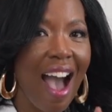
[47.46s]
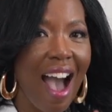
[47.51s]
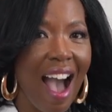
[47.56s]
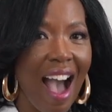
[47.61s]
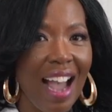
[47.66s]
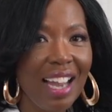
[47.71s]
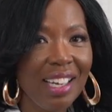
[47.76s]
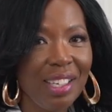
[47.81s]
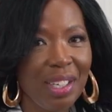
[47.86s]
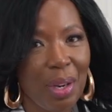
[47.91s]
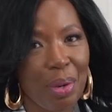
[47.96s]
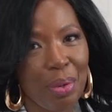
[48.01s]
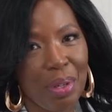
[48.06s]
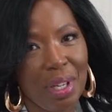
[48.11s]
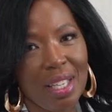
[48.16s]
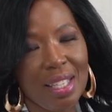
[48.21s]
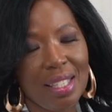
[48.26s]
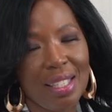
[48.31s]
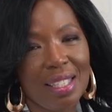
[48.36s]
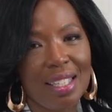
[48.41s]
I
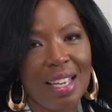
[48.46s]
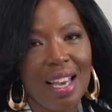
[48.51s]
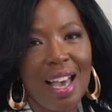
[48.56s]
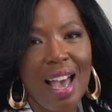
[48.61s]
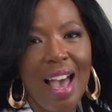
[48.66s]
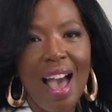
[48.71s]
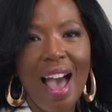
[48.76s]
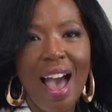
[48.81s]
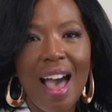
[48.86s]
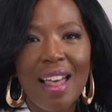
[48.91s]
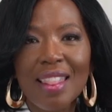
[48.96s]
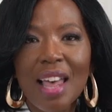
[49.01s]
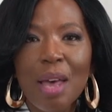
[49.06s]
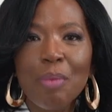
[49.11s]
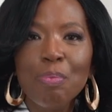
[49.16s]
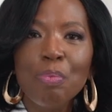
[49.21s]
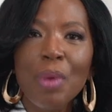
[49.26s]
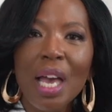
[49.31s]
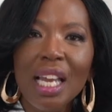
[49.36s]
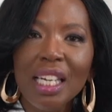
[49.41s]
noticed
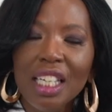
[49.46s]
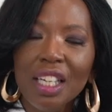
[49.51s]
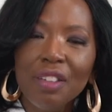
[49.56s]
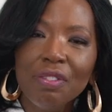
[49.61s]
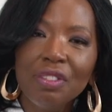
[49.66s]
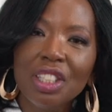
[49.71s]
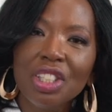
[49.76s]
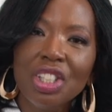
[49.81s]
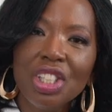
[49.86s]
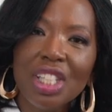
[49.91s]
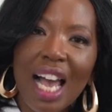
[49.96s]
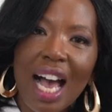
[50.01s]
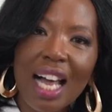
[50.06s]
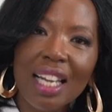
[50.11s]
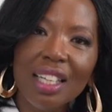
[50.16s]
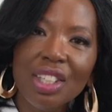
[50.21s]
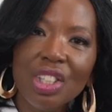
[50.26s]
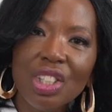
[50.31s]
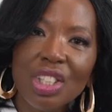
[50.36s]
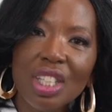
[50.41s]
that many of the
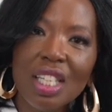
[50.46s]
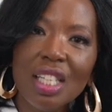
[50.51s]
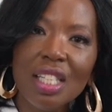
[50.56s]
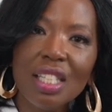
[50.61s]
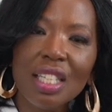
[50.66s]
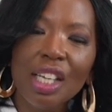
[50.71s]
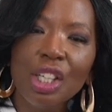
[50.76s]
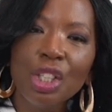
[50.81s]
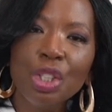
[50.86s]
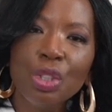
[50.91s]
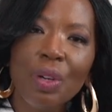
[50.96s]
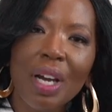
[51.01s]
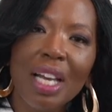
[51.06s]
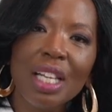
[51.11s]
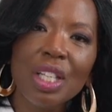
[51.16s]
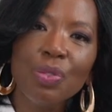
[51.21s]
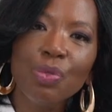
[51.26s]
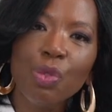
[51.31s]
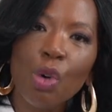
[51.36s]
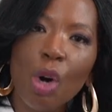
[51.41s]
challenges in
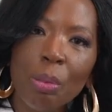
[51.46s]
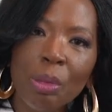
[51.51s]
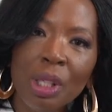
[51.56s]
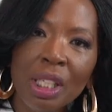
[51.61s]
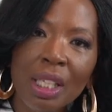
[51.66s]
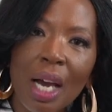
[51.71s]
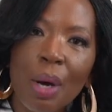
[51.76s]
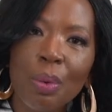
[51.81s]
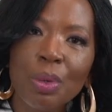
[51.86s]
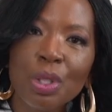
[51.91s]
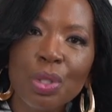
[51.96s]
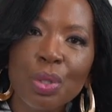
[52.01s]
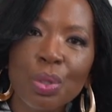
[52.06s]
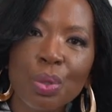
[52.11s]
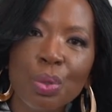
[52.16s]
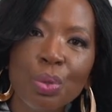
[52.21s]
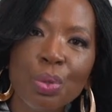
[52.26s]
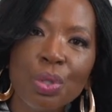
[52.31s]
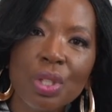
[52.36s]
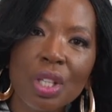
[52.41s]
transforming our
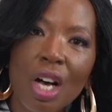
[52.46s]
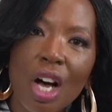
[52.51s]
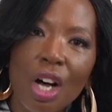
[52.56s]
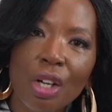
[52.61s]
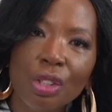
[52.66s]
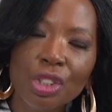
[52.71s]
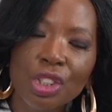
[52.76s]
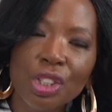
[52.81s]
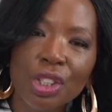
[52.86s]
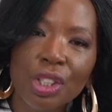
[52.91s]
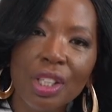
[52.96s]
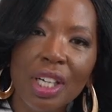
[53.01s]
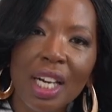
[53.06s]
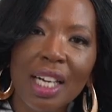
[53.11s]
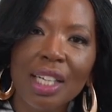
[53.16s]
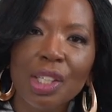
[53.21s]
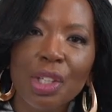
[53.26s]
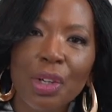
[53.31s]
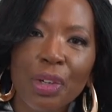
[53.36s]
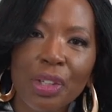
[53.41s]
school's culture
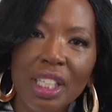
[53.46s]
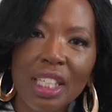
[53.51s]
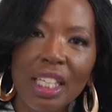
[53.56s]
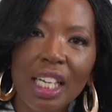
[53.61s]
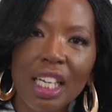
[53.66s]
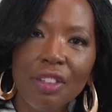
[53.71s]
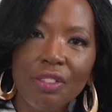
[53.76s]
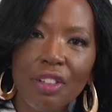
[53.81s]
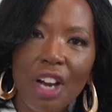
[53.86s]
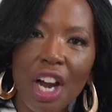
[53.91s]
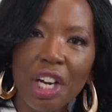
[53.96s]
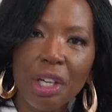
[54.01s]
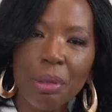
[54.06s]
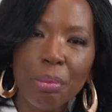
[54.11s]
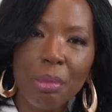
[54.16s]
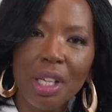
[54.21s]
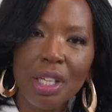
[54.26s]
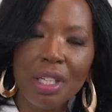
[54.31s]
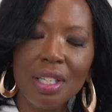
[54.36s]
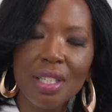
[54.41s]
and learning
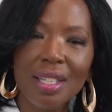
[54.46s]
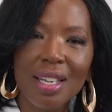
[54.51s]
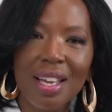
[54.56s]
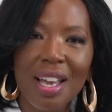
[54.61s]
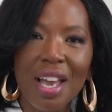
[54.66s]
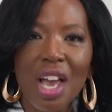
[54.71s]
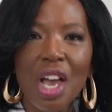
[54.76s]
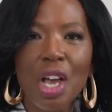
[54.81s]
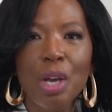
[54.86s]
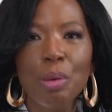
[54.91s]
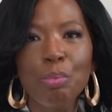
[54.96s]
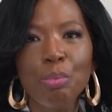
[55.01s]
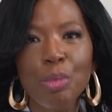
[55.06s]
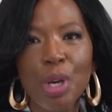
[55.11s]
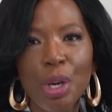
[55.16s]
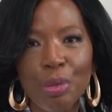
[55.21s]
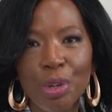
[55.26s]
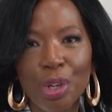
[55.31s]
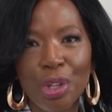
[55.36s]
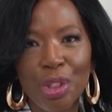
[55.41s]
environment
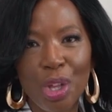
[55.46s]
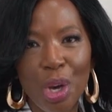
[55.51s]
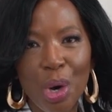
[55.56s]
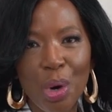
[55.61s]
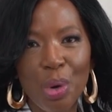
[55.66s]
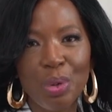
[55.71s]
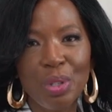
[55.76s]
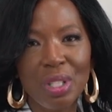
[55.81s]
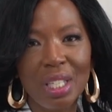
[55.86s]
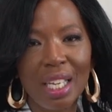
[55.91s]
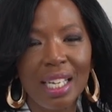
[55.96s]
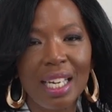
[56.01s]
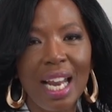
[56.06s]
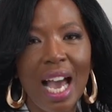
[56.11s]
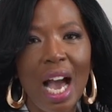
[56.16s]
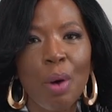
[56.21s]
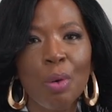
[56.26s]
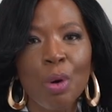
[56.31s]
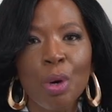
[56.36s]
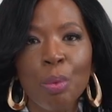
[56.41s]
mirror those in
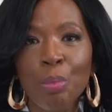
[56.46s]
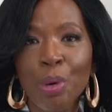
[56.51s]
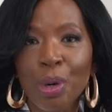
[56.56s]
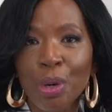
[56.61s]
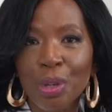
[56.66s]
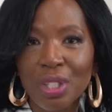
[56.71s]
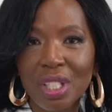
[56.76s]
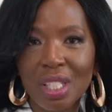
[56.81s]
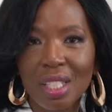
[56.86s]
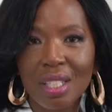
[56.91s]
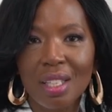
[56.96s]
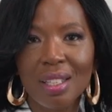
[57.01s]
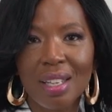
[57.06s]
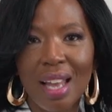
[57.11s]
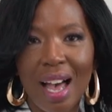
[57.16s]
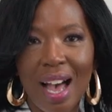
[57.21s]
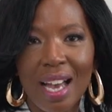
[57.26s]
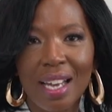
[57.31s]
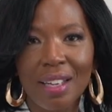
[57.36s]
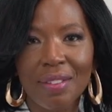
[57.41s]
our personal
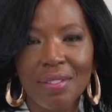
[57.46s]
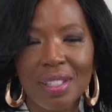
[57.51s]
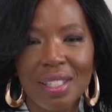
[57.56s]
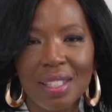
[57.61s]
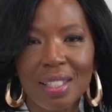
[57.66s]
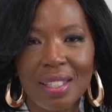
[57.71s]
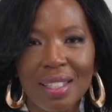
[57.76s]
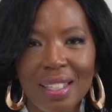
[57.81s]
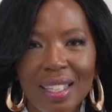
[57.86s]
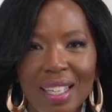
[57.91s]
lives.